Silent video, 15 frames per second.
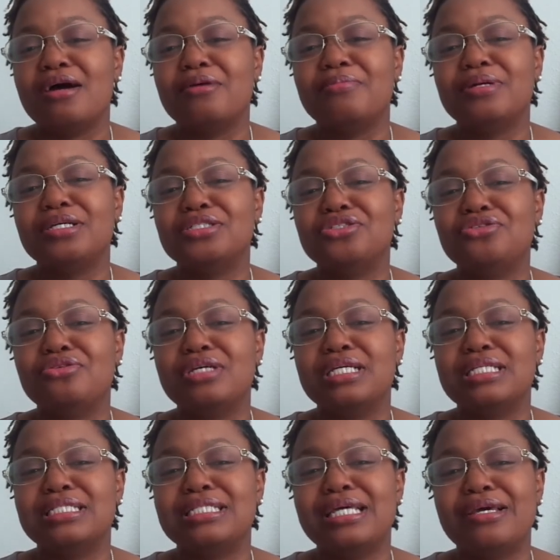Because you
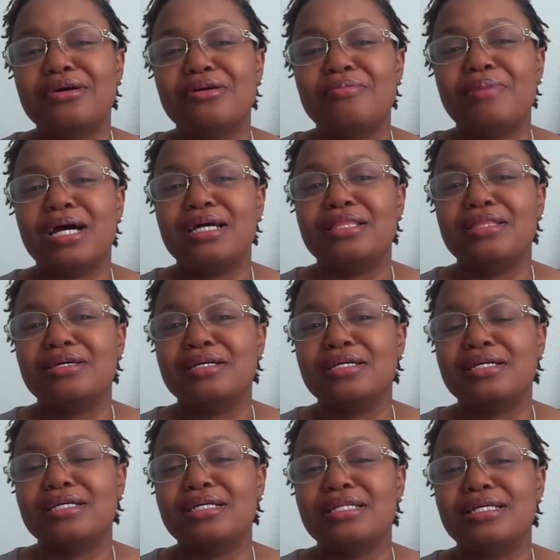can tell by the
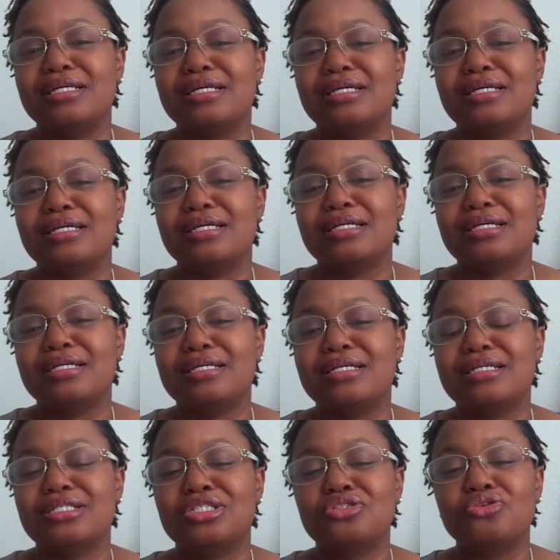
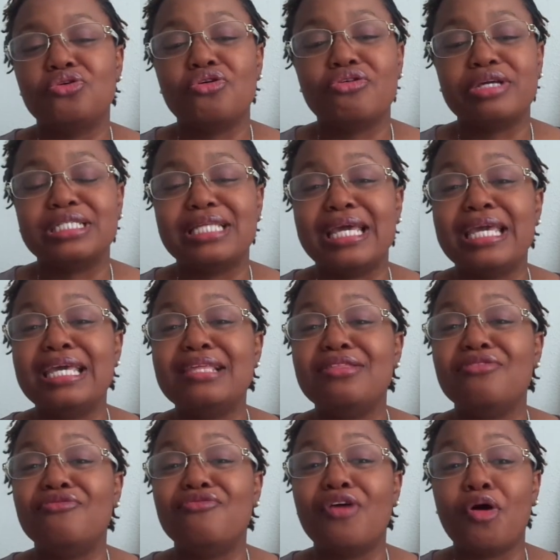stories that he
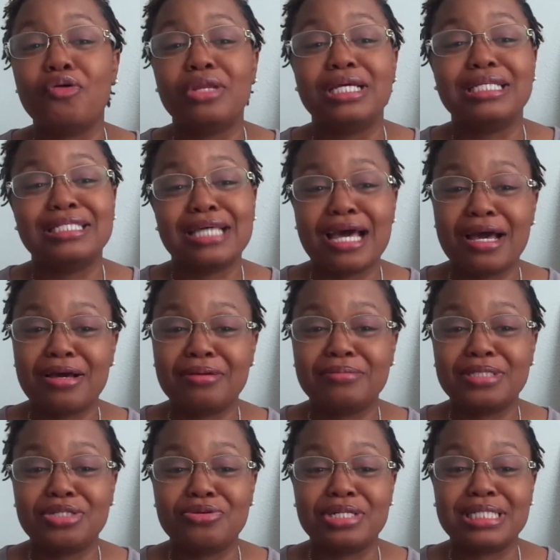devoted time
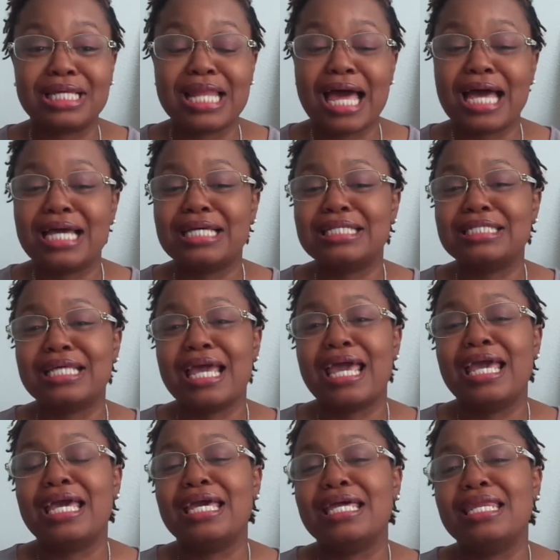to his clients, and